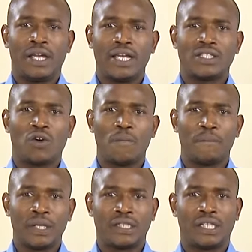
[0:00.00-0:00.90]
is
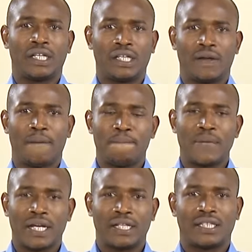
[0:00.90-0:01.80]
completely
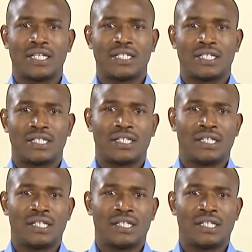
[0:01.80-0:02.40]
magnetized